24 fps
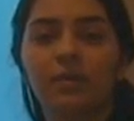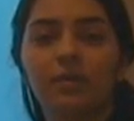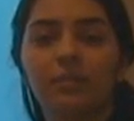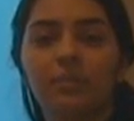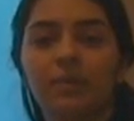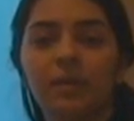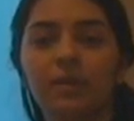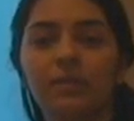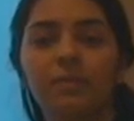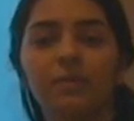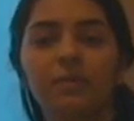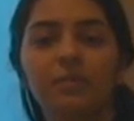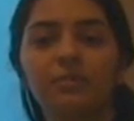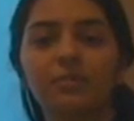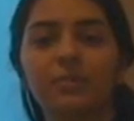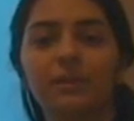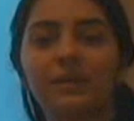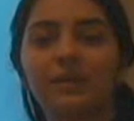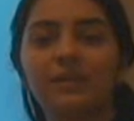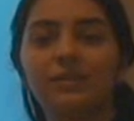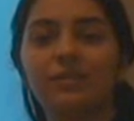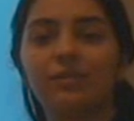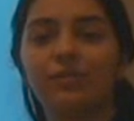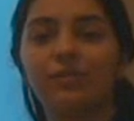People's
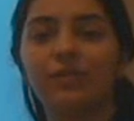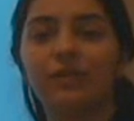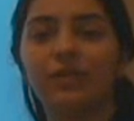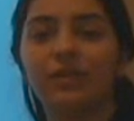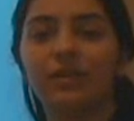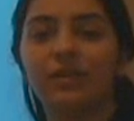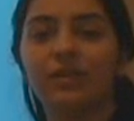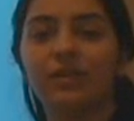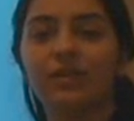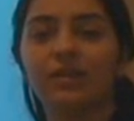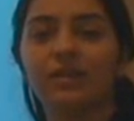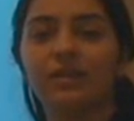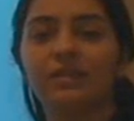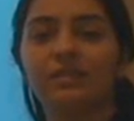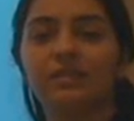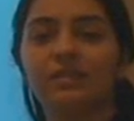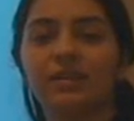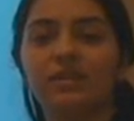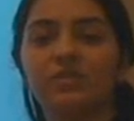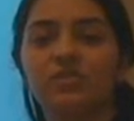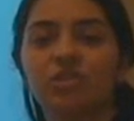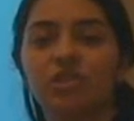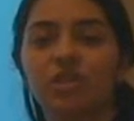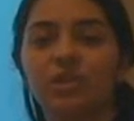biggest fear is
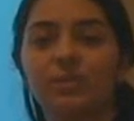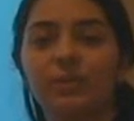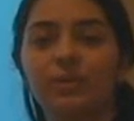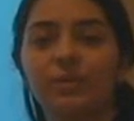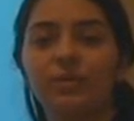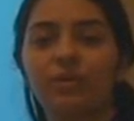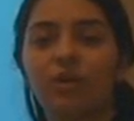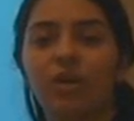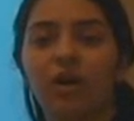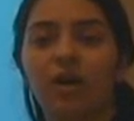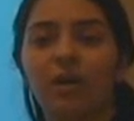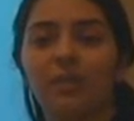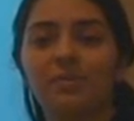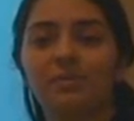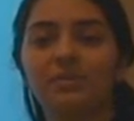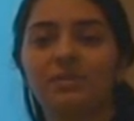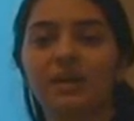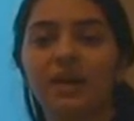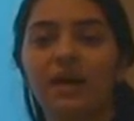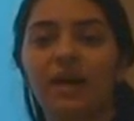that GMO crops